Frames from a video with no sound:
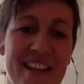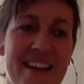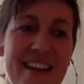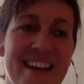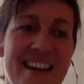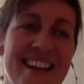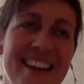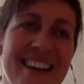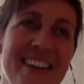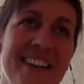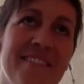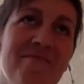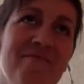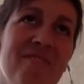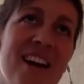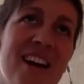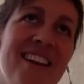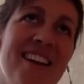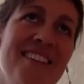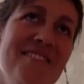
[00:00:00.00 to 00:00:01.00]
I
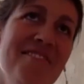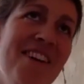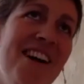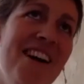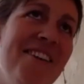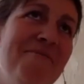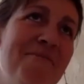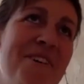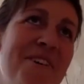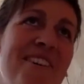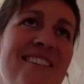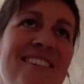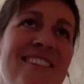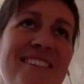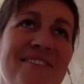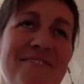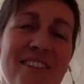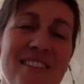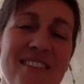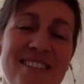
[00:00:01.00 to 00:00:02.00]
I don't know. I wonder
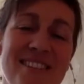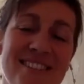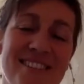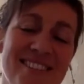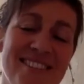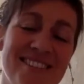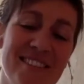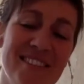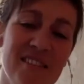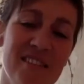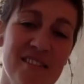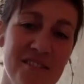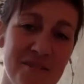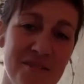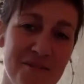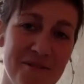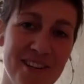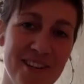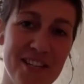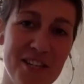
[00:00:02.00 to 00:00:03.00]
if it's
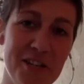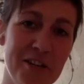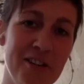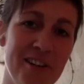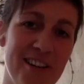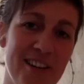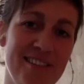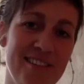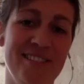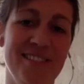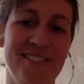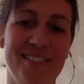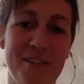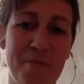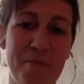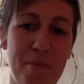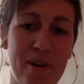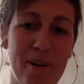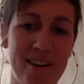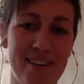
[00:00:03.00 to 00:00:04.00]
to integrate the
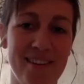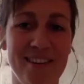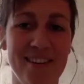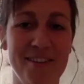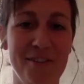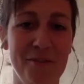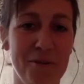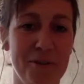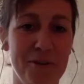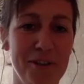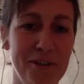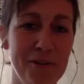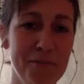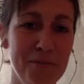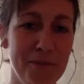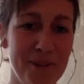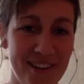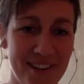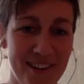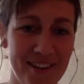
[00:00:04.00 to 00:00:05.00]
part that you are
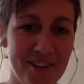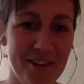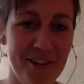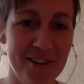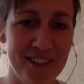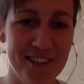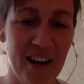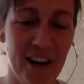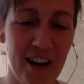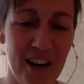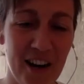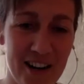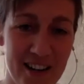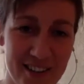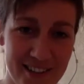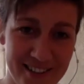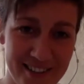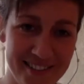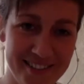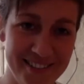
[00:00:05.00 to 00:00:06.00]
human and not the
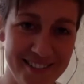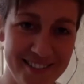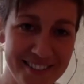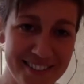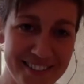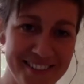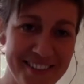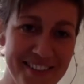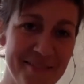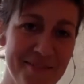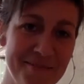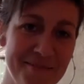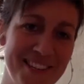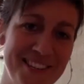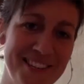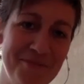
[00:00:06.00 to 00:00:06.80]
car. Which